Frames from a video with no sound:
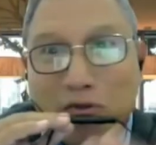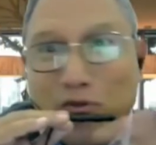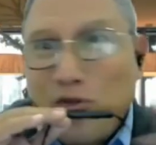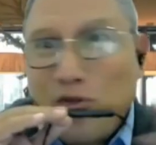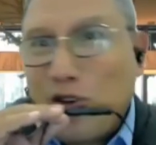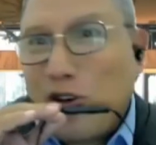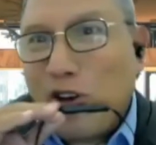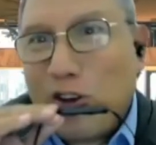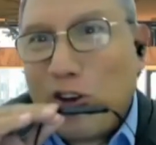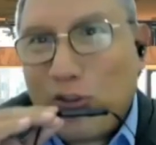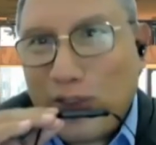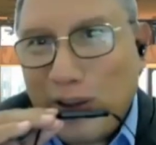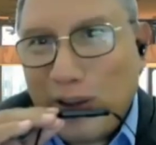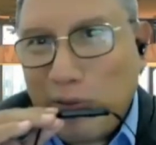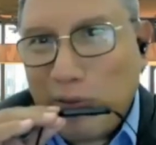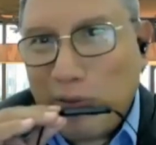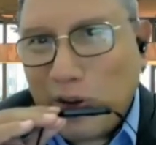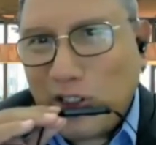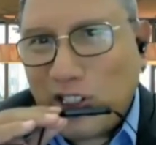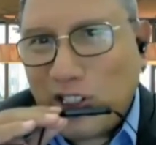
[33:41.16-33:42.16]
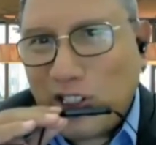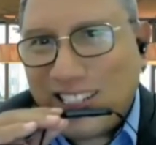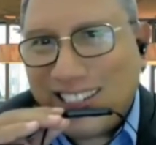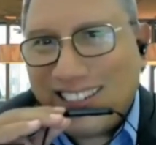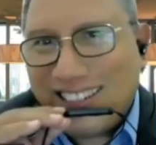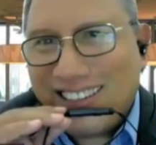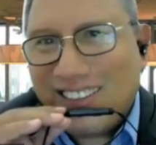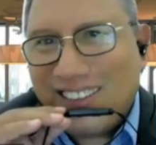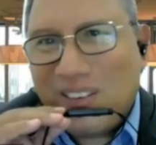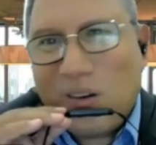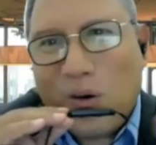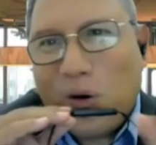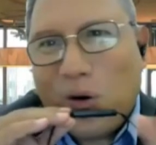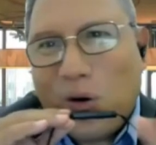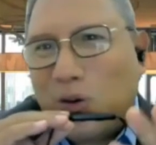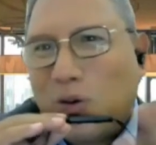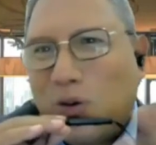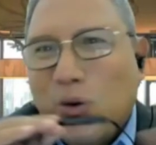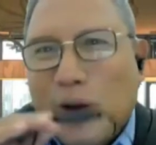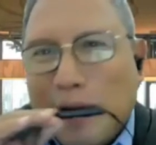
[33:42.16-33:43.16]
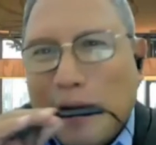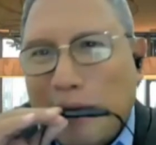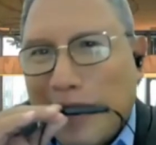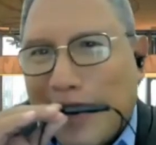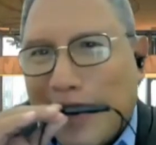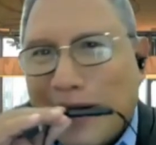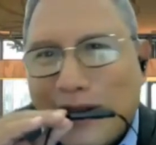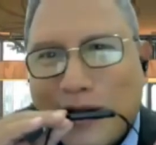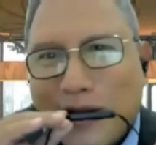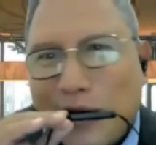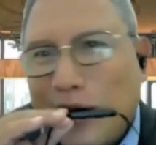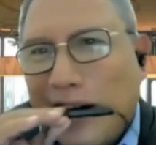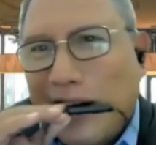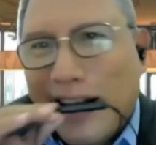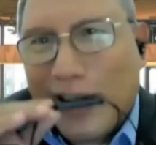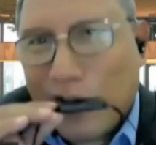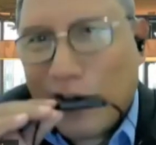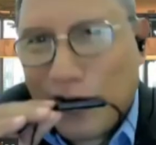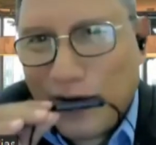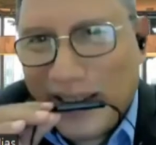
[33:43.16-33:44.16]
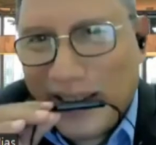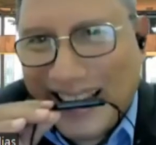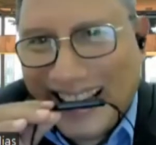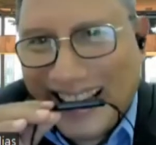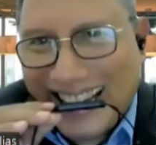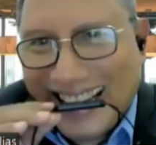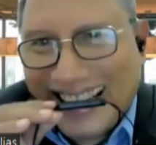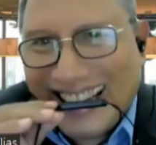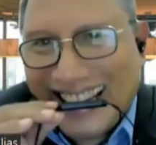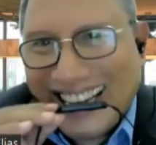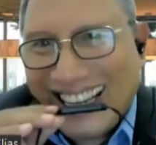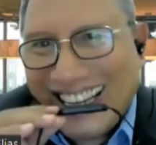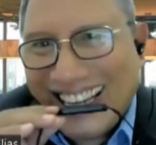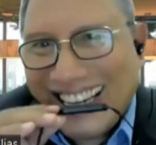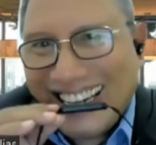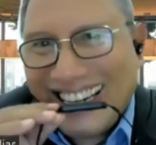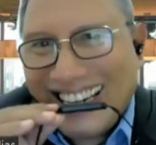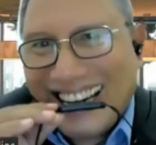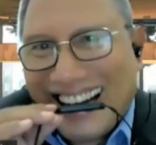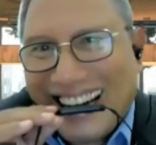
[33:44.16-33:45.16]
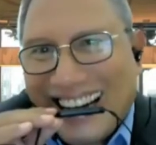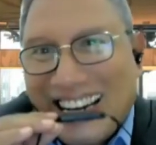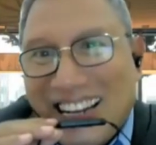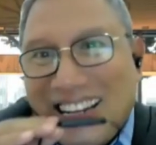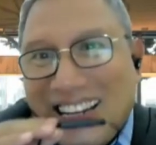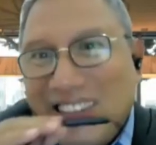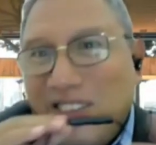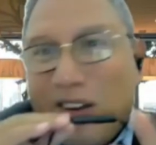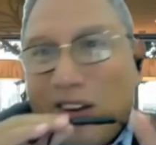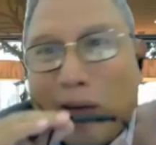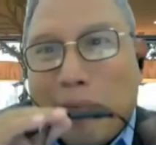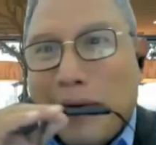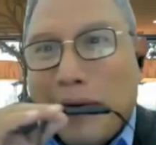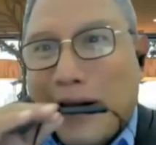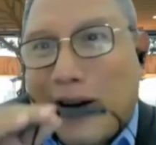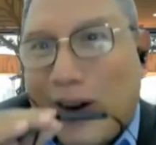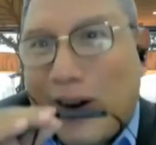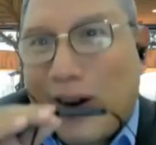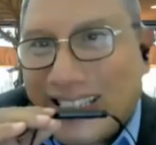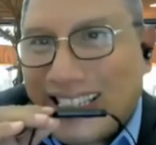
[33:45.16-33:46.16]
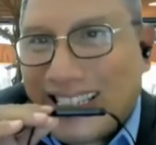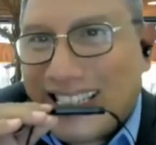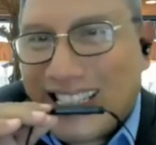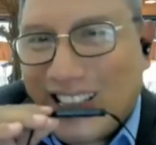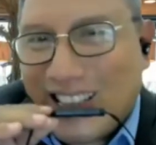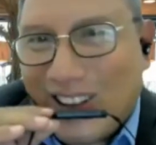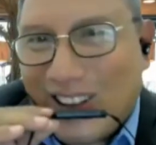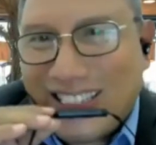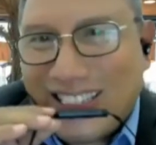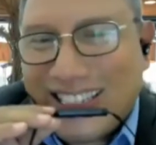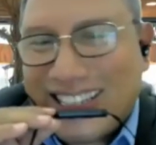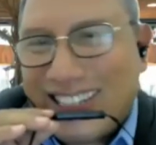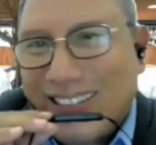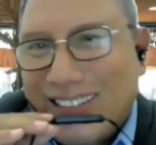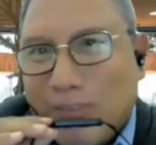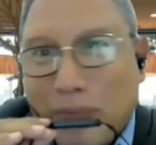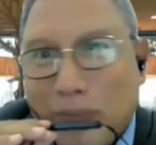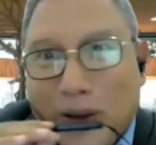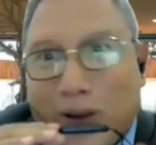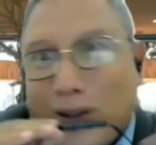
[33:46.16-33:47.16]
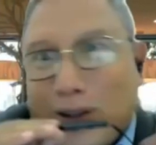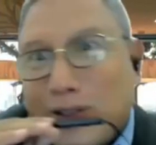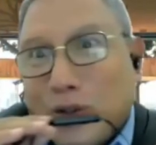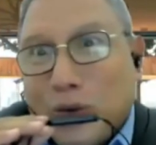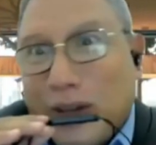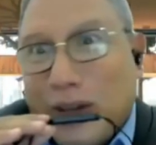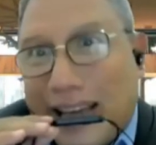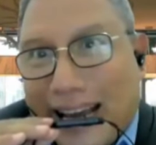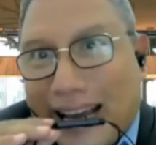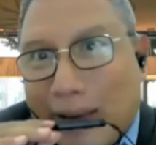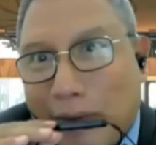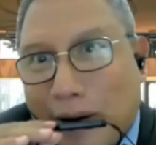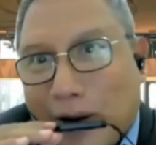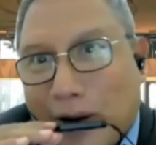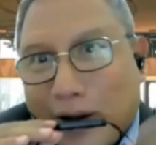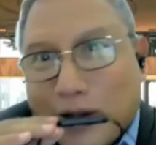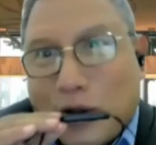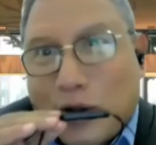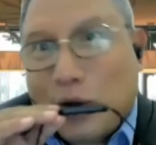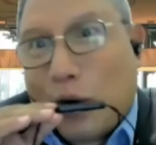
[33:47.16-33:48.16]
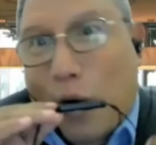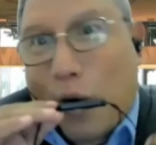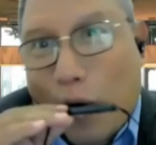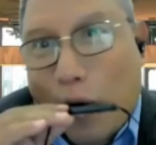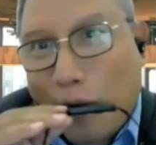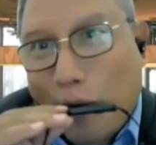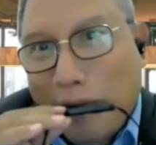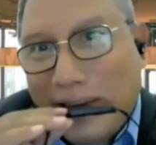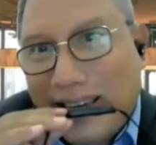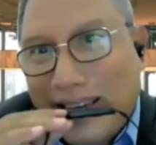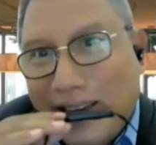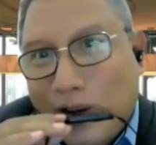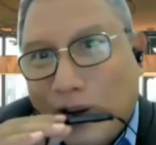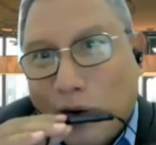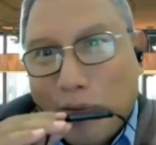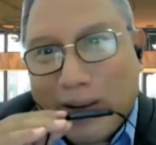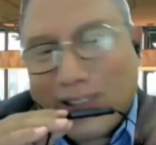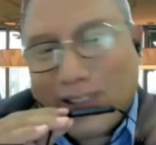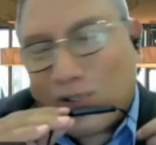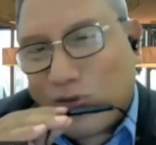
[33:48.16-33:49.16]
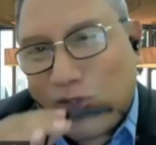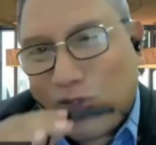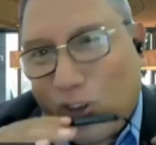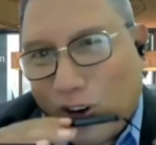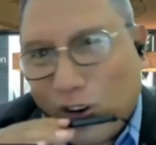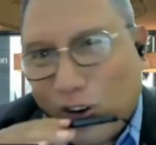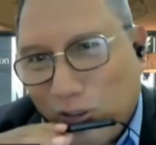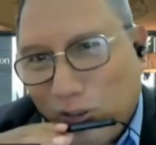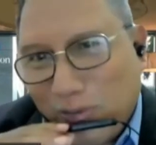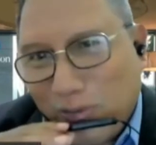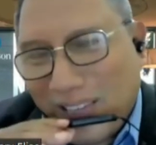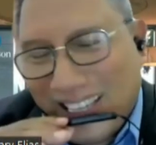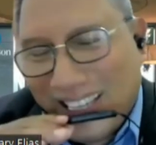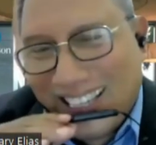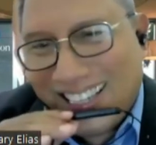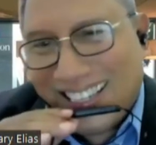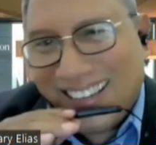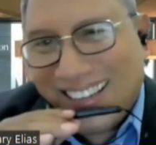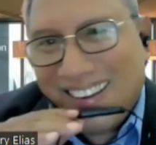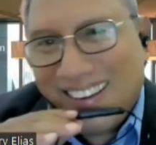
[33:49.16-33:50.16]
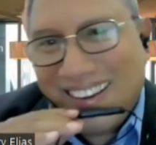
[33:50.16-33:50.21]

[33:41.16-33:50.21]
full of emotion. Oh, do it because you love me. Not because it's logical, because you like me, because you owe me, you must follow me.